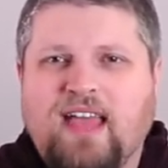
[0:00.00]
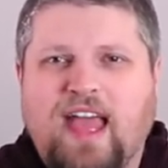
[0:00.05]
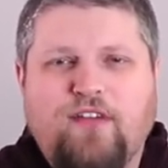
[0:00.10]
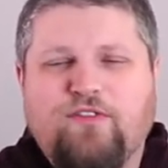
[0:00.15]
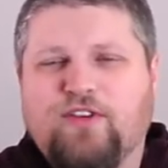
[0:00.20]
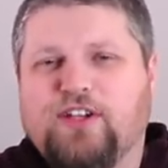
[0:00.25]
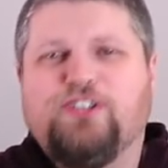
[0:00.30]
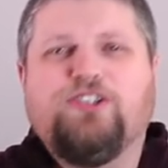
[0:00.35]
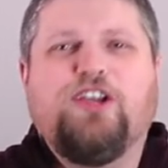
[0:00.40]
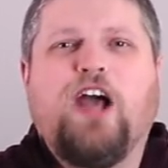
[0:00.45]

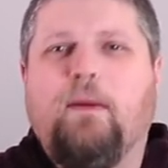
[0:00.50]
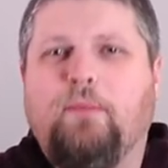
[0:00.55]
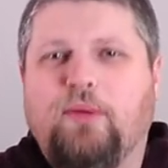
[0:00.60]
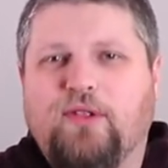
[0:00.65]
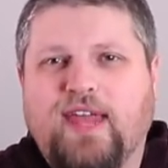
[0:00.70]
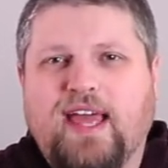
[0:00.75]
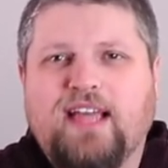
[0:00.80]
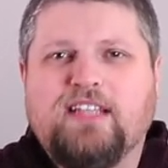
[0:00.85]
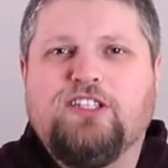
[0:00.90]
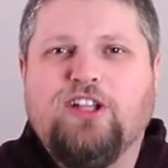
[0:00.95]
every couple
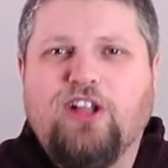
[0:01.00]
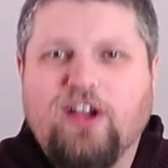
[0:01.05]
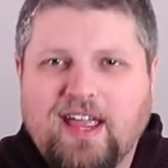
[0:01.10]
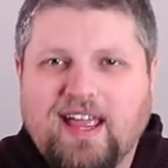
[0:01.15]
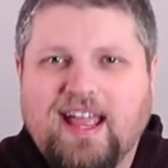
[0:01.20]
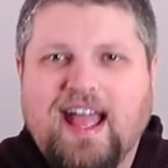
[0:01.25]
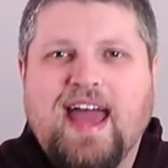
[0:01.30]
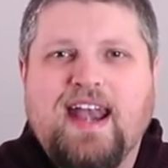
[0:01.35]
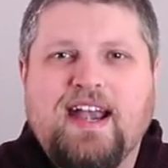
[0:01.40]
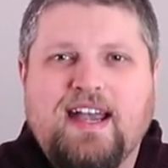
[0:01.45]
days
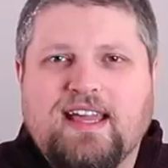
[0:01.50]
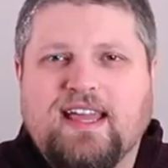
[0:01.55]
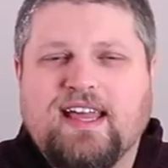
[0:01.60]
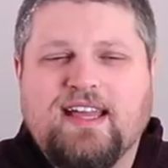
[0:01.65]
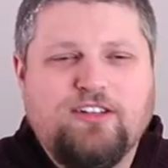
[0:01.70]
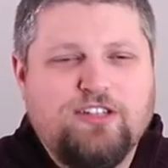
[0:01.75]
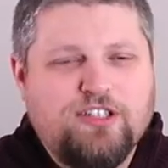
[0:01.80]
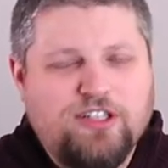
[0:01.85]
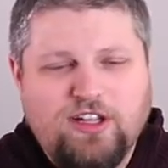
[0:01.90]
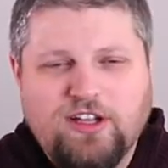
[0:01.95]
looking at it
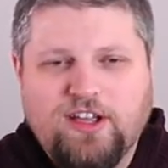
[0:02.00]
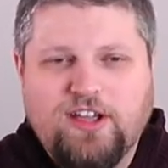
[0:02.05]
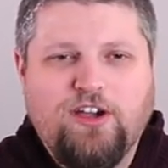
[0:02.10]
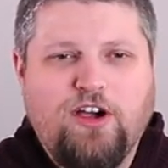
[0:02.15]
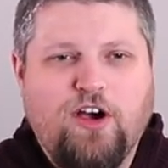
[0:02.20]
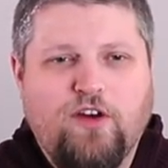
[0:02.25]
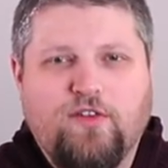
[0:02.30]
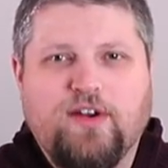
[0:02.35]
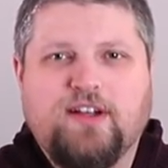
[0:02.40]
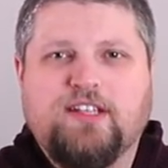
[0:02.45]
again, just
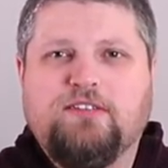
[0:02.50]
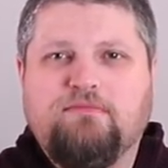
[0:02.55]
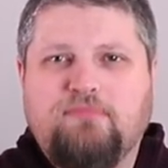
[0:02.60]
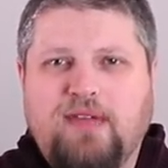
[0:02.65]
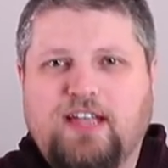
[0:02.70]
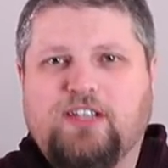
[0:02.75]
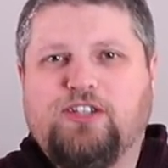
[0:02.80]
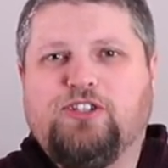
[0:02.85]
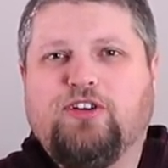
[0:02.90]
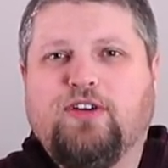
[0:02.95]
looking over it to
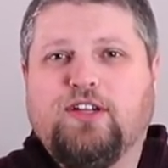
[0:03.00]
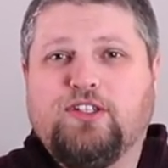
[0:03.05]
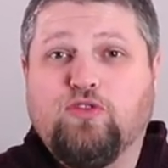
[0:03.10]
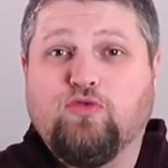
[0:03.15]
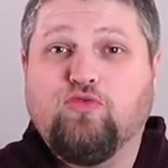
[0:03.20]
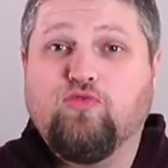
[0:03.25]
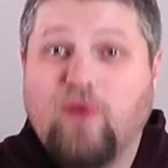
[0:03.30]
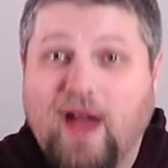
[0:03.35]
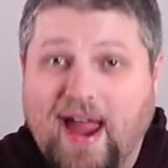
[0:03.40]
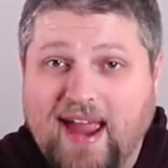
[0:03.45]
make sure it's
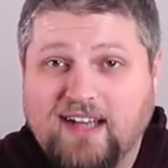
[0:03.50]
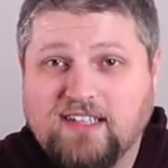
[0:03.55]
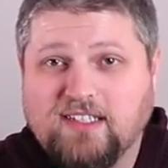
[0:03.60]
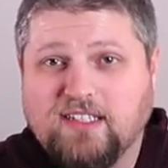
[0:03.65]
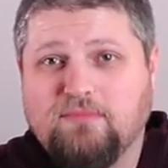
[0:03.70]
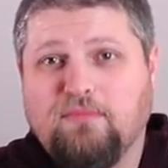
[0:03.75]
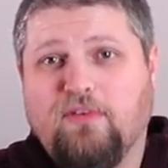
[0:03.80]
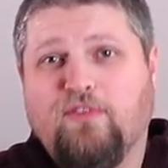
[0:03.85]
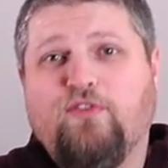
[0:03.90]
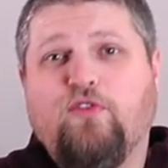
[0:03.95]

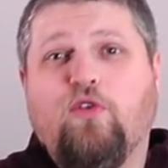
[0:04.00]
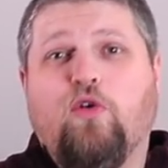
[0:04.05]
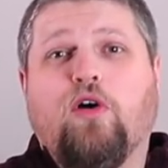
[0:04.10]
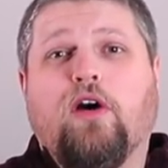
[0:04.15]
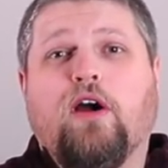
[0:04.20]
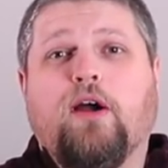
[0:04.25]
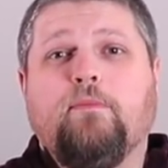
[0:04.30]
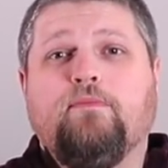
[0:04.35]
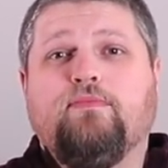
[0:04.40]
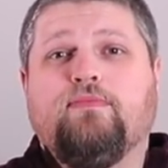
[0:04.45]
right
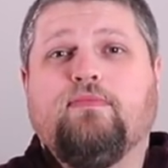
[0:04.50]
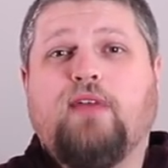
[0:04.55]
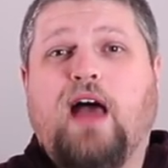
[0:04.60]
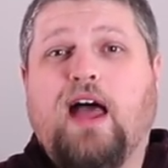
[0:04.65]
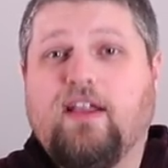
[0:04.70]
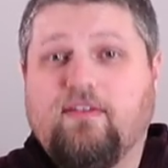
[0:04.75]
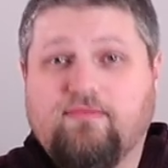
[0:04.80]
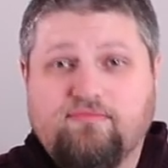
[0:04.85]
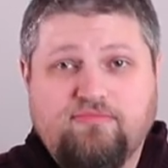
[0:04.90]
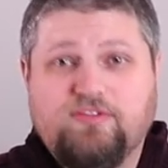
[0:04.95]
before
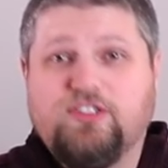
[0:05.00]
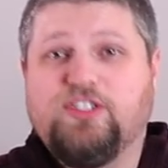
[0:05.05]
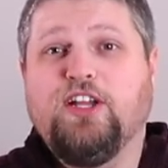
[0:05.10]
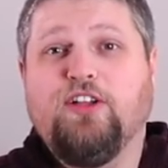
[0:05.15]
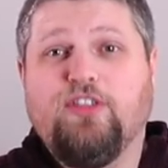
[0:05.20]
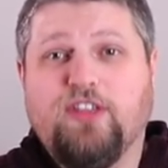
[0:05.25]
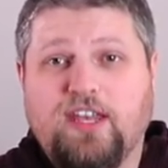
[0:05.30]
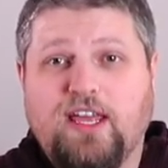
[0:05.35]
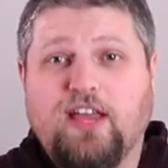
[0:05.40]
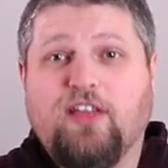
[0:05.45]
I
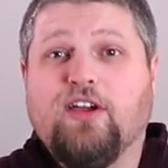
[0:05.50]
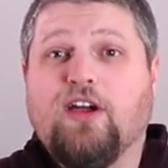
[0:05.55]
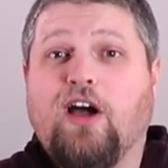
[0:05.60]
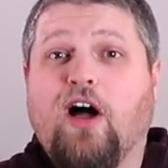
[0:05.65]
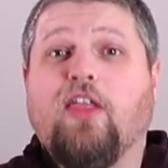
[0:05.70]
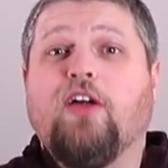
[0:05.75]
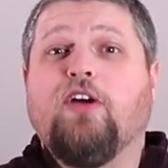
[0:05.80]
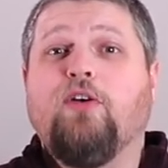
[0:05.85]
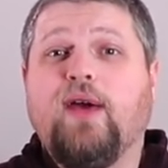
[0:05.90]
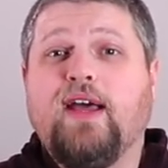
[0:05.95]
seal the deal and
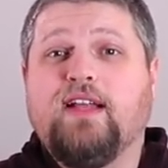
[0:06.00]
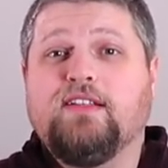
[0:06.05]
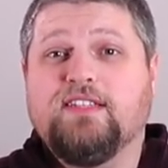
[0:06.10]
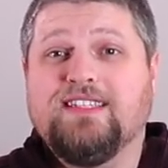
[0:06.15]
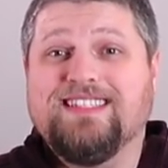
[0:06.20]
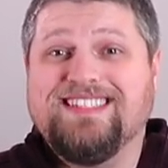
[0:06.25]
call it quits.